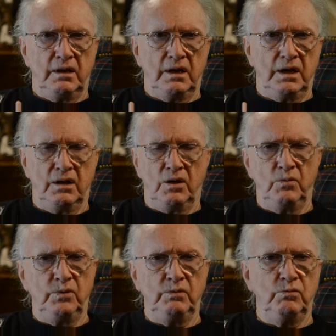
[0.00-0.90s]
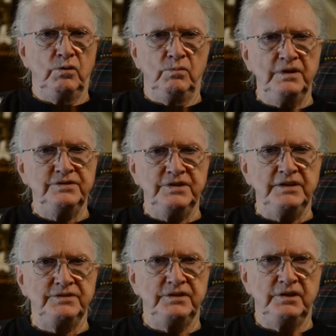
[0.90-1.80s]
I hope we would have been
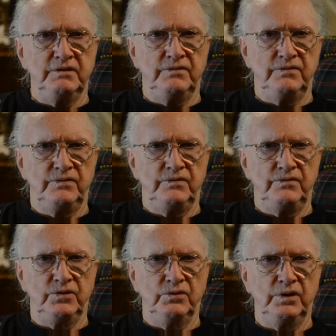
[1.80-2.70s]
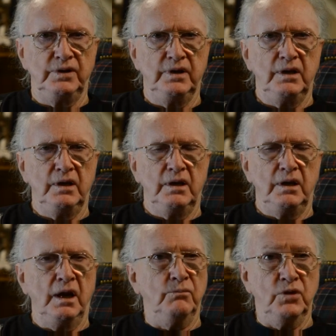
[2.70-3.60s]
sensitive to it.
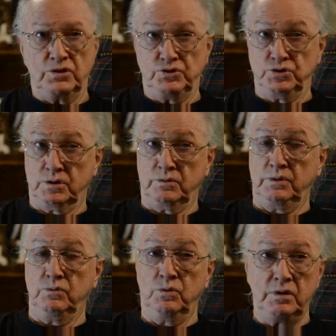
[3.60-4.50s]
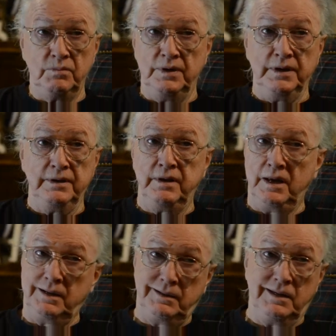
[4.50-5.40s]
I'm not sure we would have been.
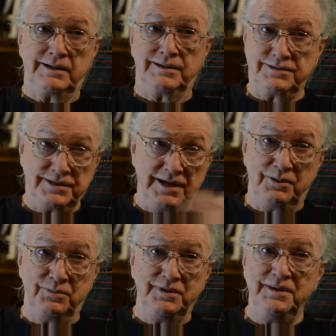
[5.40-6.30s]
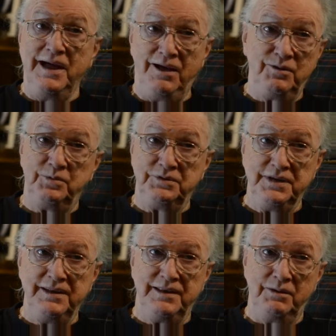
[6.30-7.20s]
I'd like to say I would now and
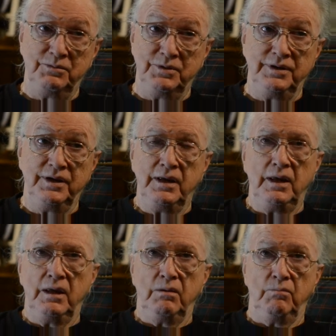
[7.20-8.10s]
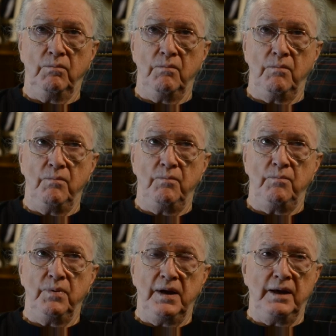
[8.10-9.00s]
pretend I would,
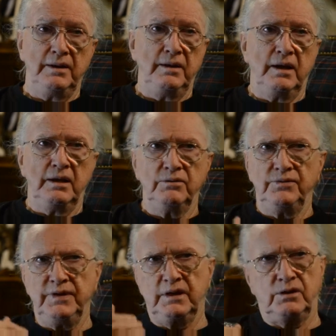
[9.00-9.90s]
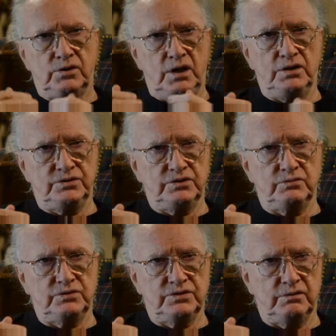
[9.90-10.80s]
but I don't think our
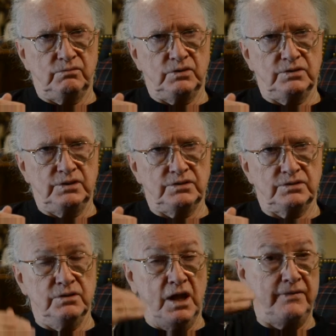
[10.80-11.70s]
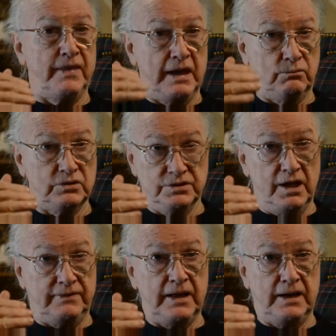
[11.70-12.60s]
consciousness was not
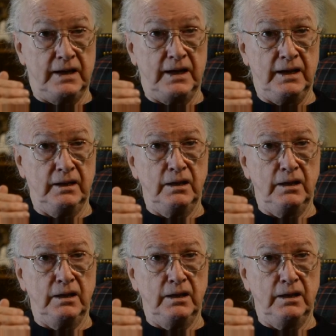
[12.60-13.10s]
that high.